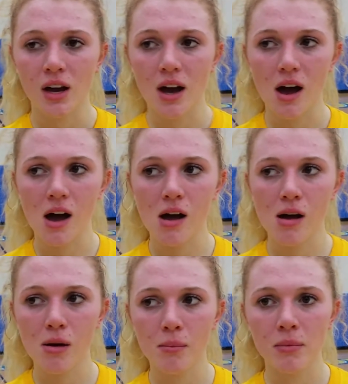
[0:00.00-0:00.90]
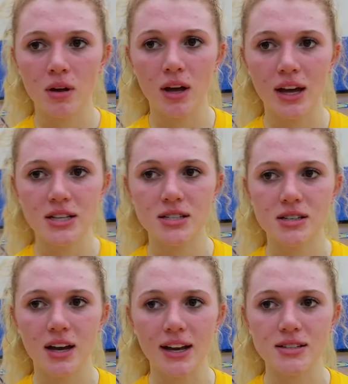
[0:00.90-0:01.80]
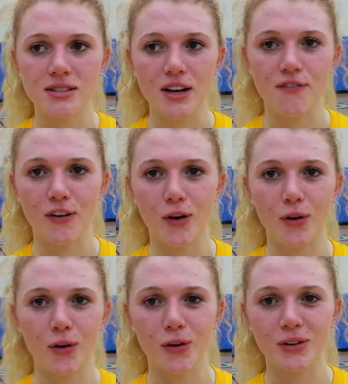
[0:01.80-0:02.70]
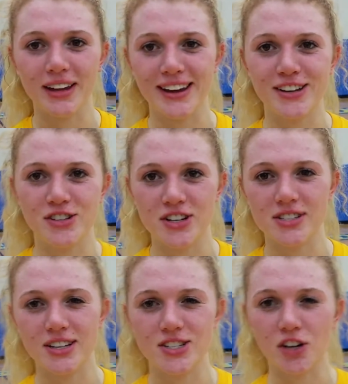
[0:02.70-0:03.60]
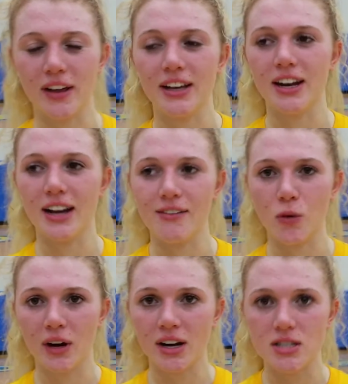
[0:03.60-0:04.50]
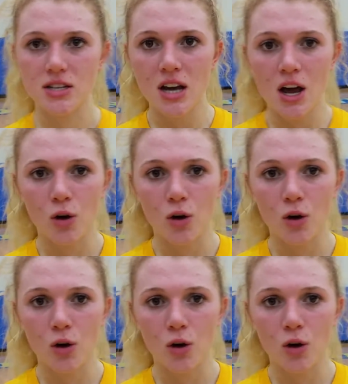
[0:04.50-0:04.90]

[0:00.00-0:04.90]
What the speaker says: Yeah, it's difficult, like, just this year, like, getting everyone, because